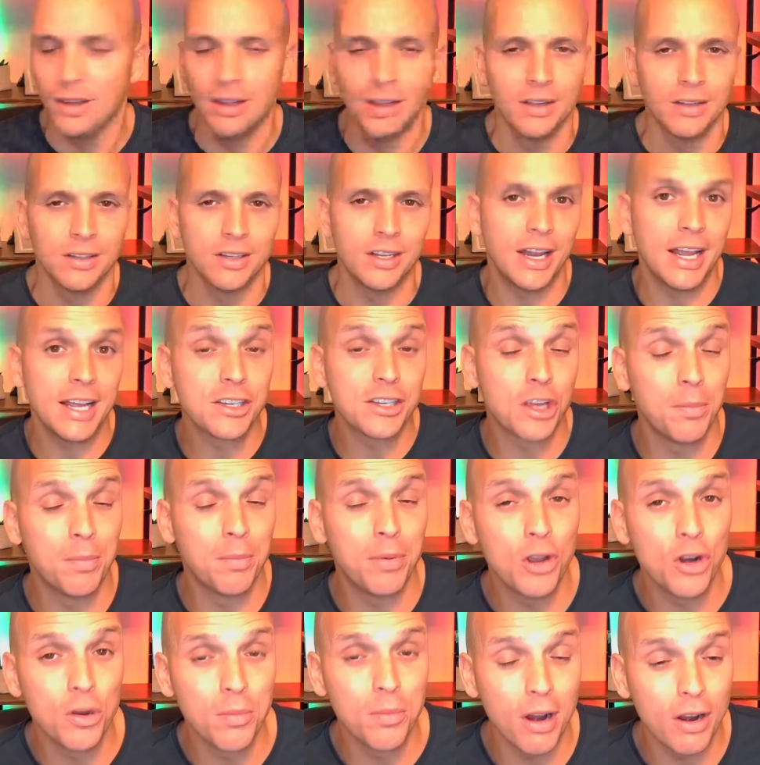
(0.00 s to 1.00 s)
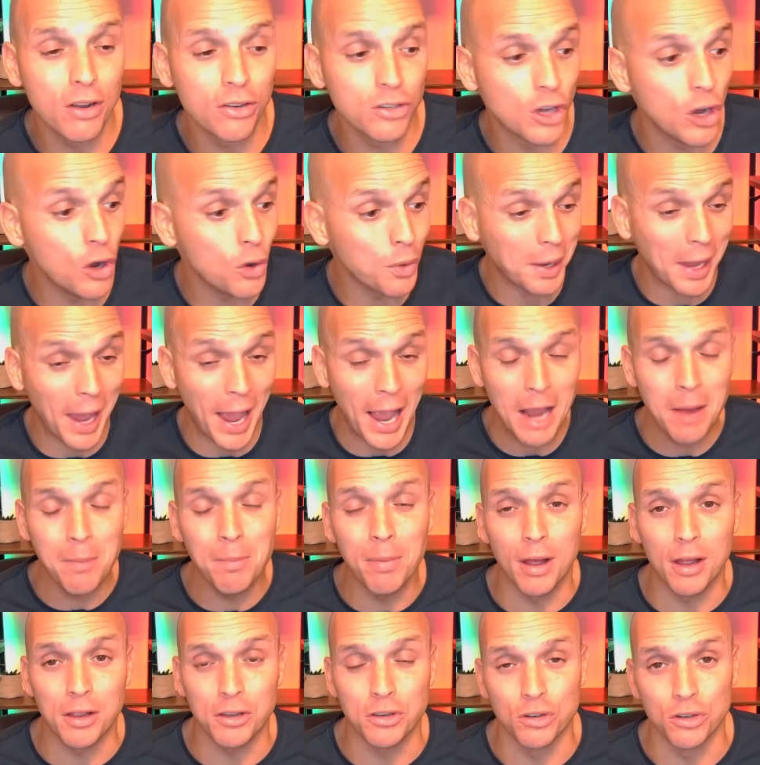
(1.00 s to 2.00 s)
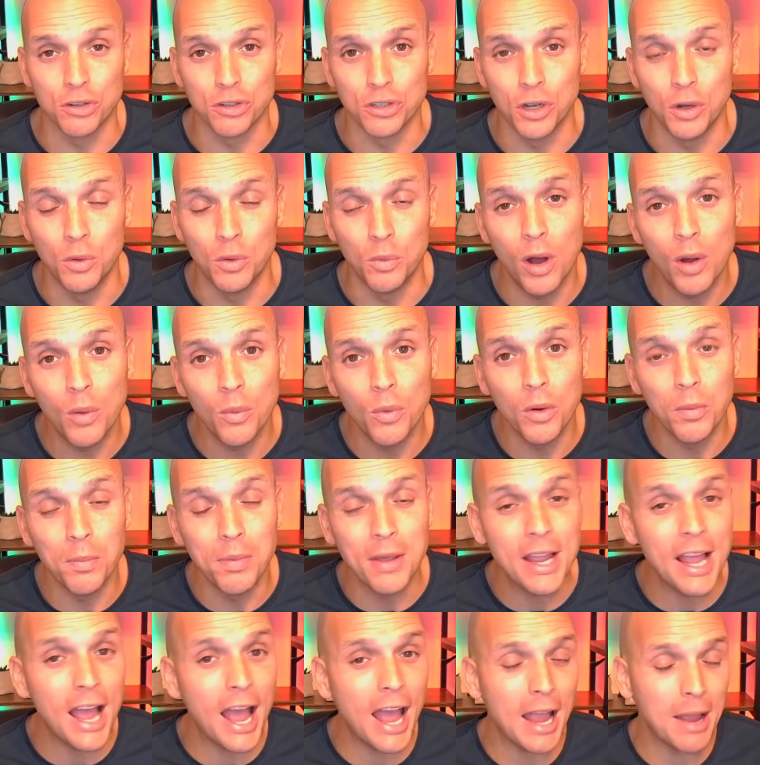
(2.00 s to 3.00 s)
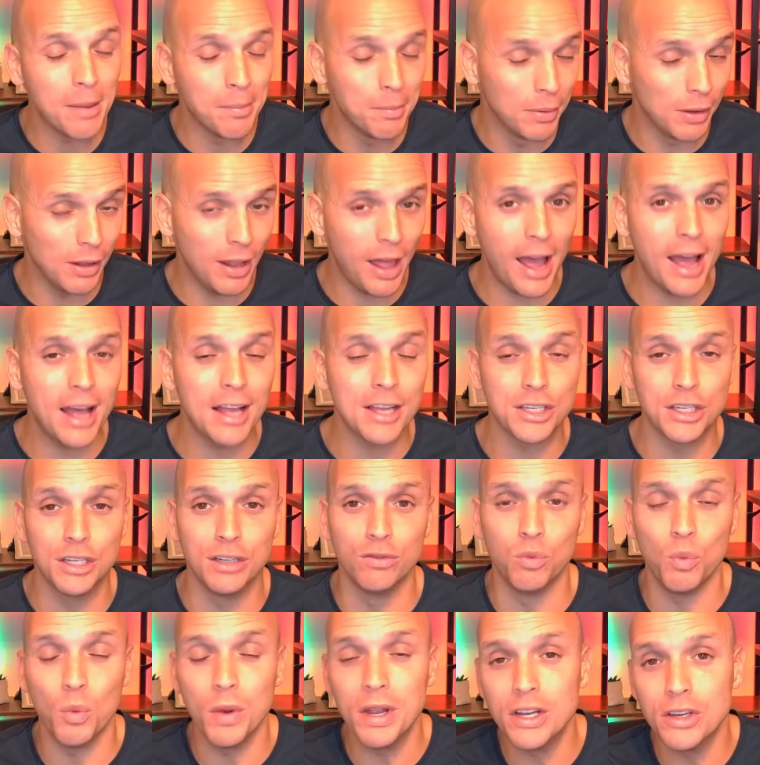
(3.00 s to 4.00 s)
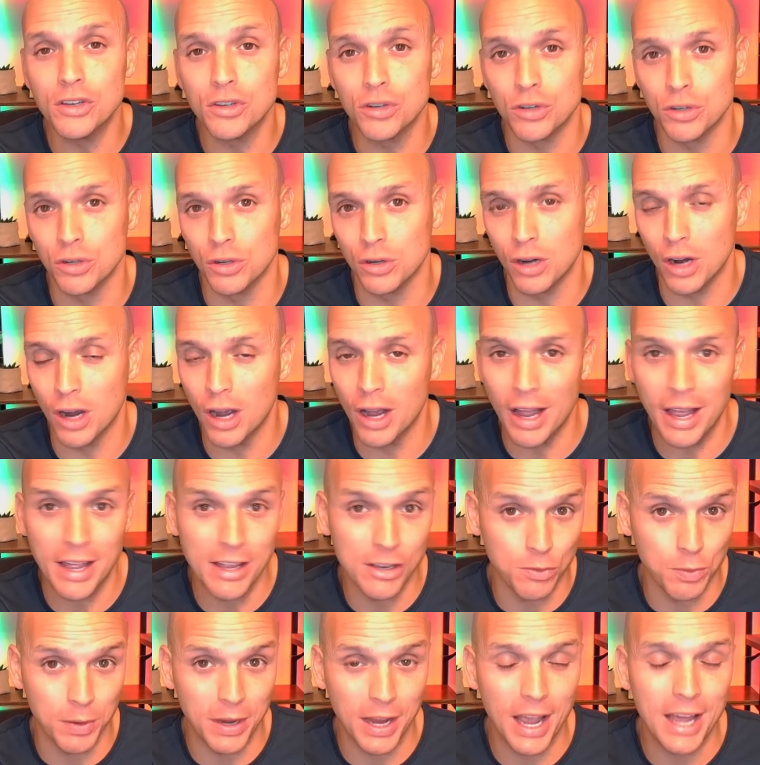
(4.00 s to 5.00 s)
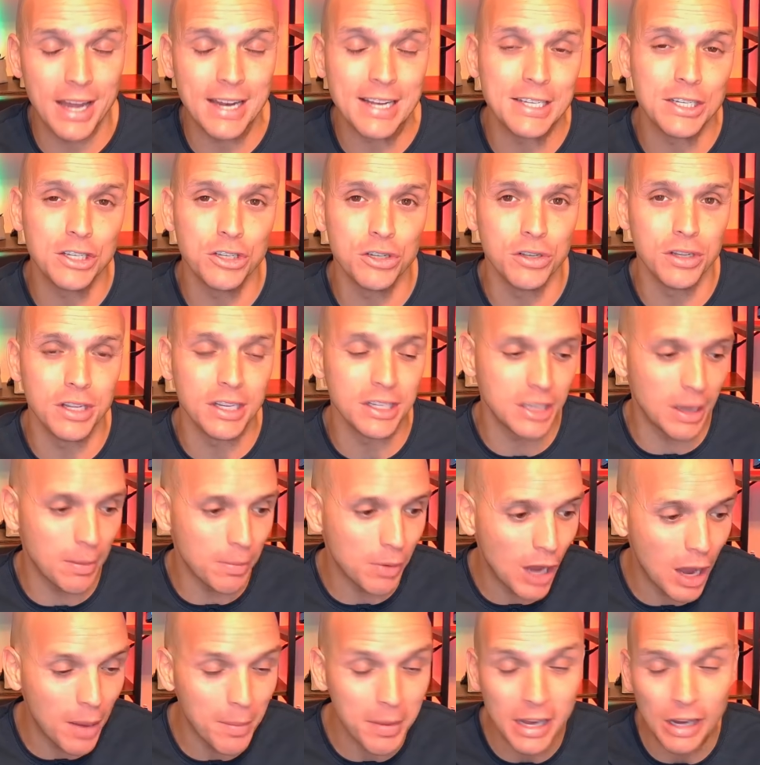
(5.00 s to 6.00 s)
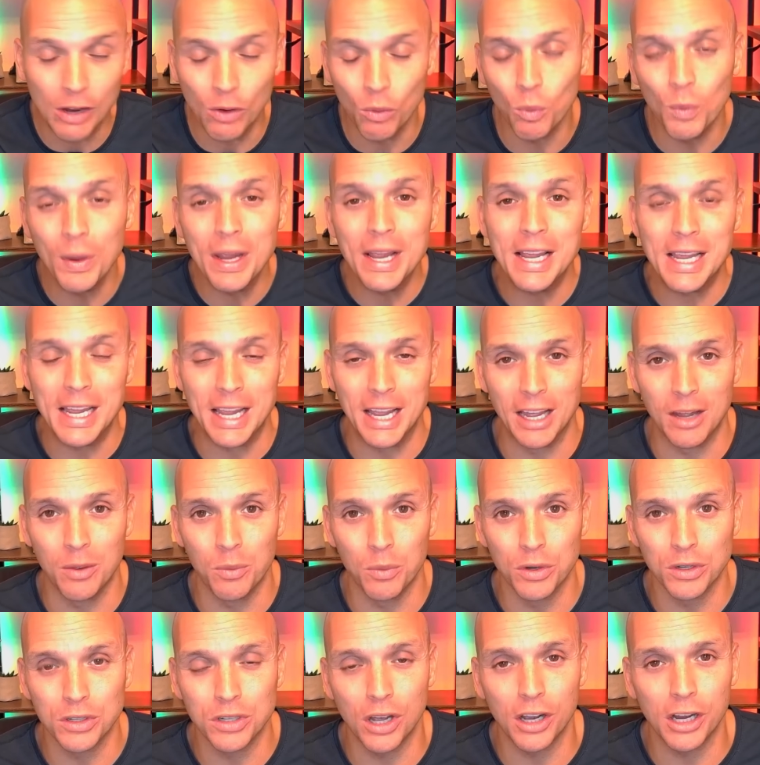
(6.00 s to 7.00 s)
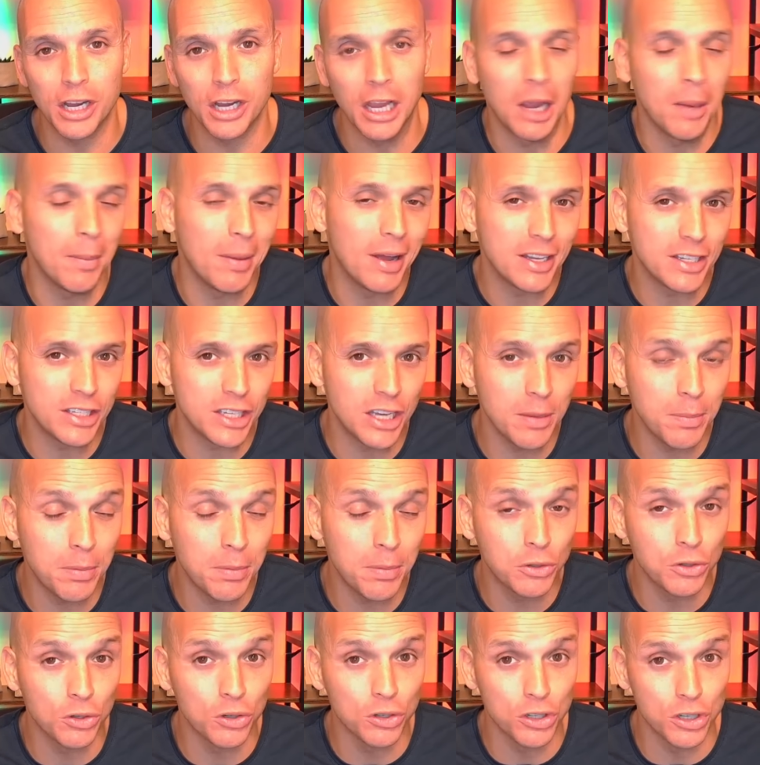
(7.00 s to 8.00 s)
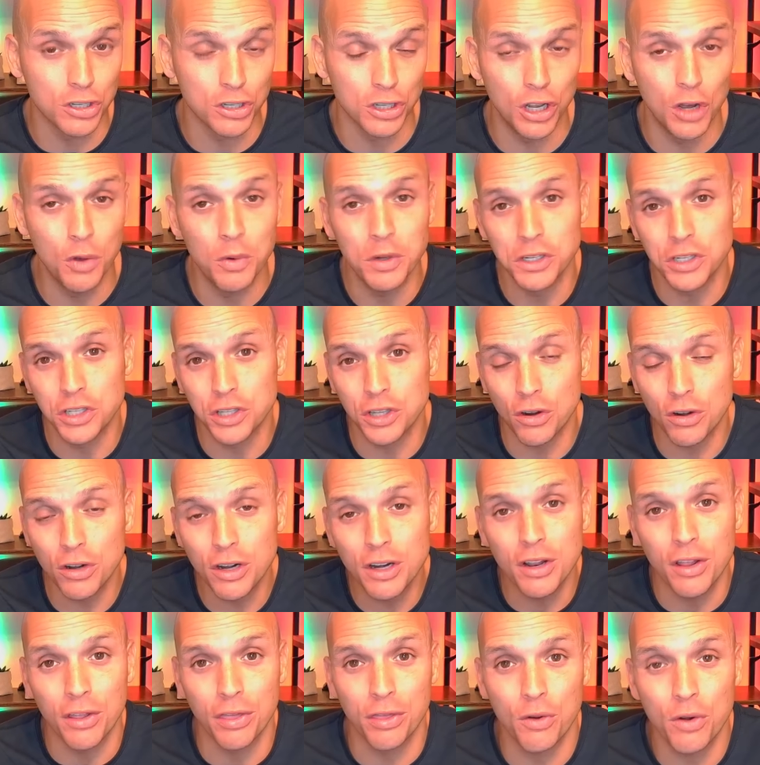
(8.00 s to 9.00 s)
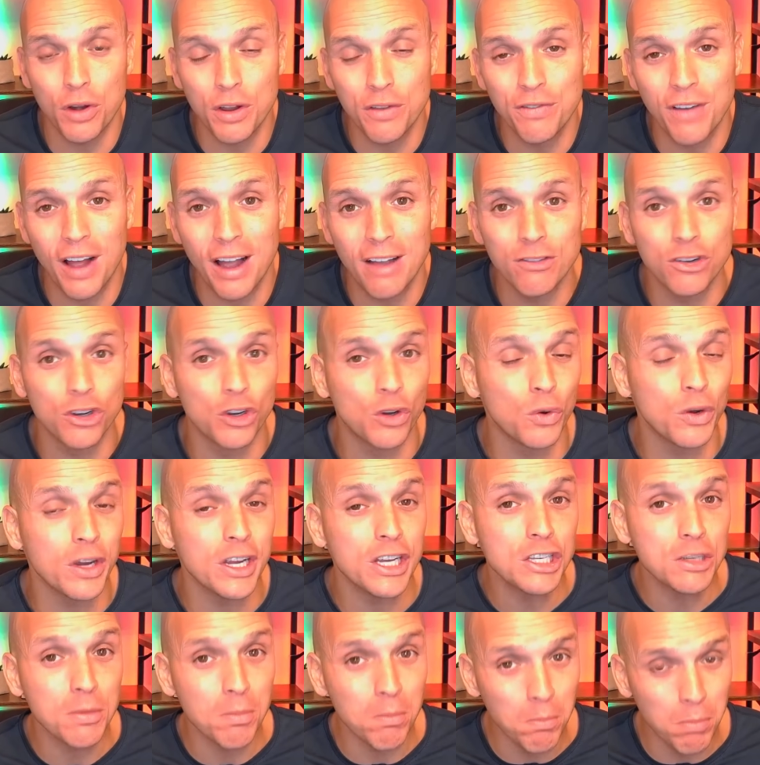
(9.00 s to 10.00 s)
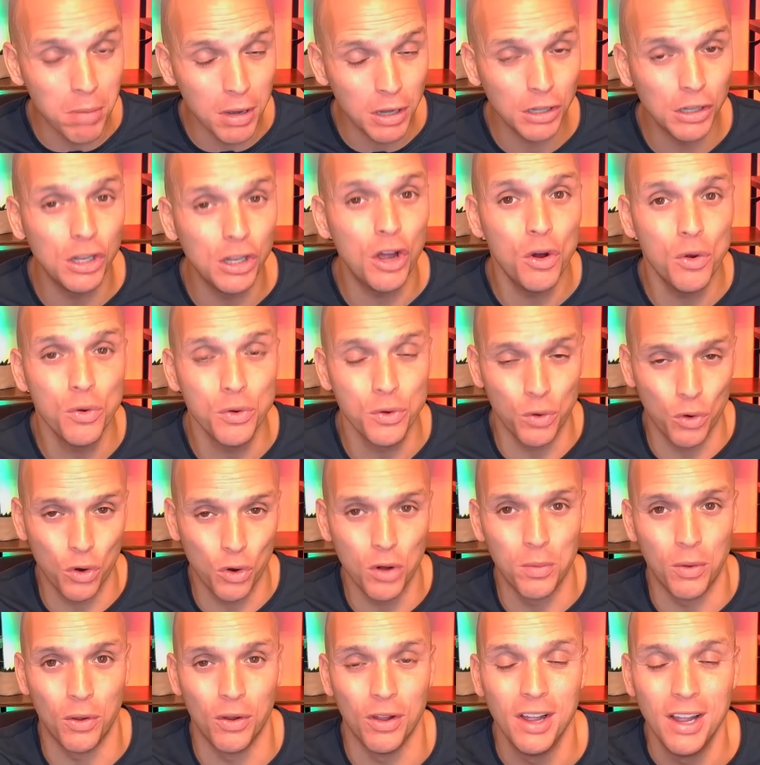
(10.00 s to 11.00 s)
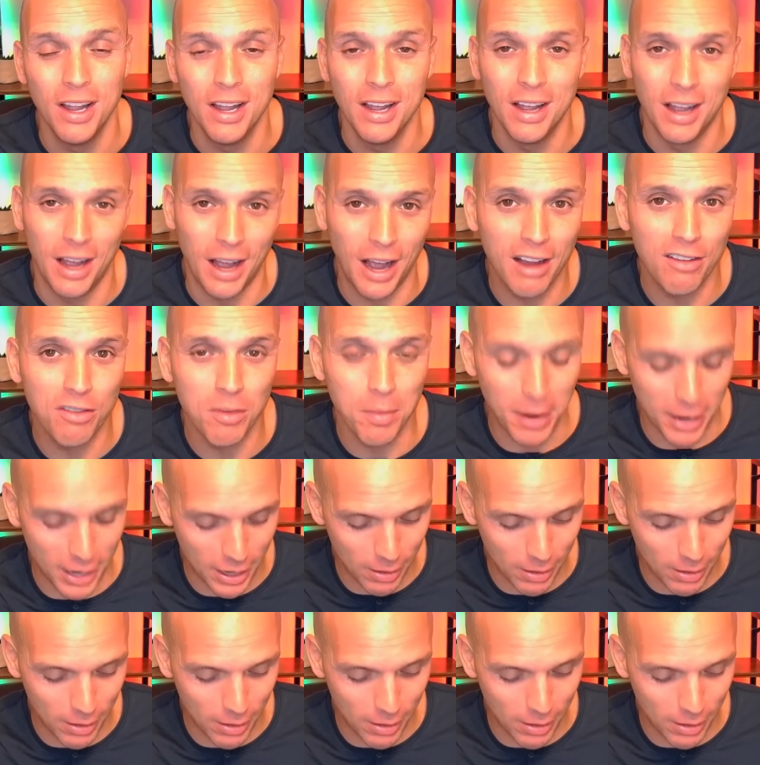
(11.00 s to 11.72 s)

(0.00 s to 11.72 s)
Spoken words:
Today's computer models go gangbusters on what will be a blast of winter as we head into this upcoming weekend. We're talking about temperatures as low as 30 to 35 degrees below normal. Hi, everybody.